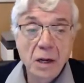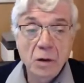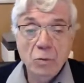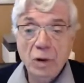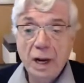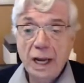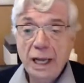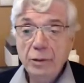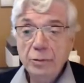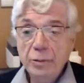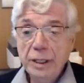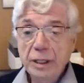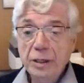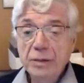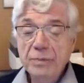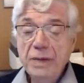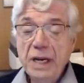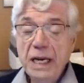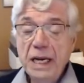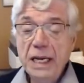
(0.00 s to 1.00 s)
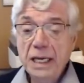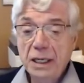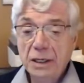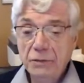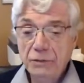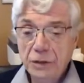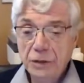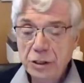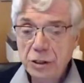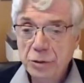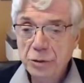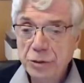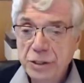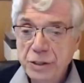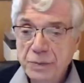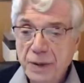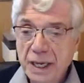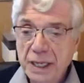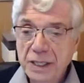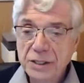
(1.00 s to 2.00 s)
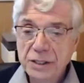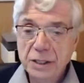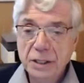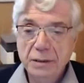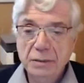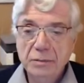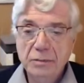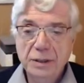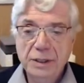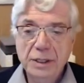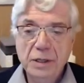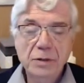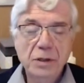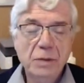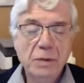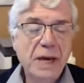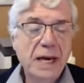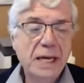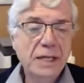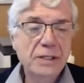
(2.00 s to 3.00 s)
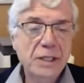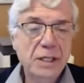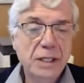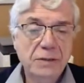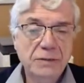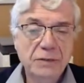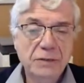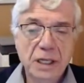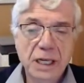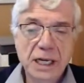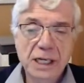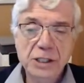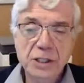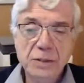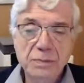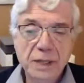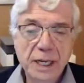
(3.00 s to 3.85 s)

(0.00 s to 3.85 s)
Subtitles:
While we are meeting in a virtual space without the passing of collection